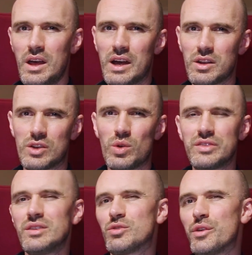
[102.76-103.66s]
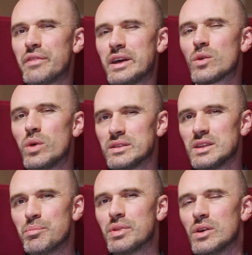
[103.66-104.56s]
And I'm going to ask you to reflect quite
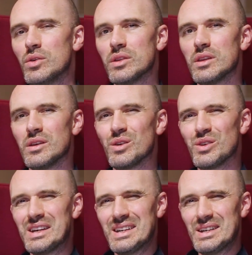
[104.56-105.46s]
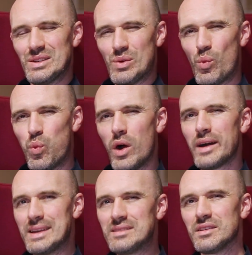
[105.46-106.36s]
deeply on,
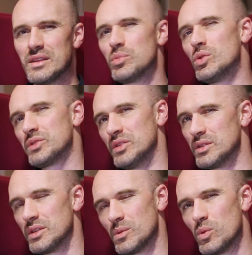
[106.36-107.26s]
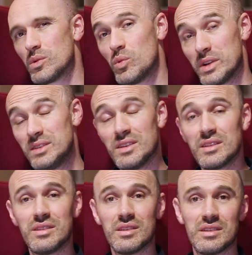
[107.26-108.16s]
why is it important to you? What is
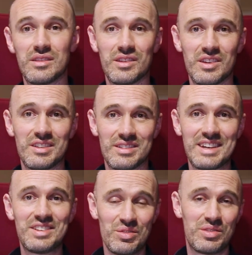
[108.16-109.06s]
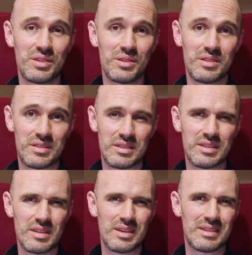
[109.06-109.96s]
it that has led you to
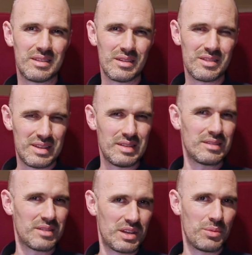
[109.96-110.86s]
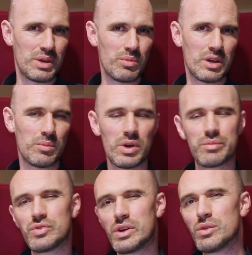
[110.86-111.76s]
decide that this is going to be my
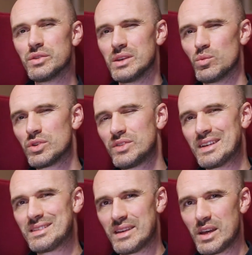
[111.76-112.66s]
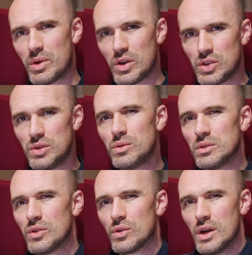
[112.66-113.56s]
priority? And what does that say about you
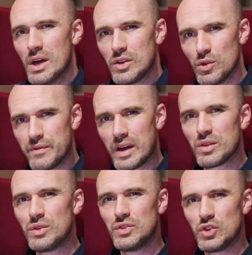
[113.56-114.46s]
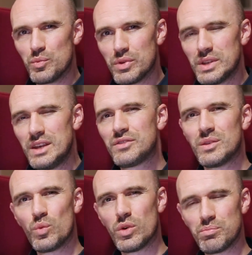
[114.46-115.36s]
and your values and your beliefs
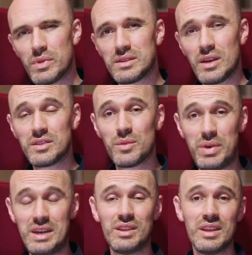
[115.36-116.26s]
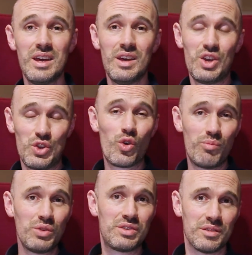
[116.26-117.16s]
and what might underpin your
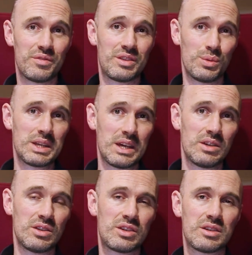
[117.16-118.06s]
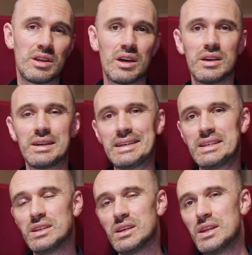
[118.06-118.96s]
motive to engage
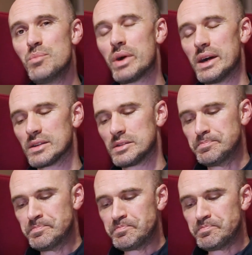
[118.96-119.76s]
in impact?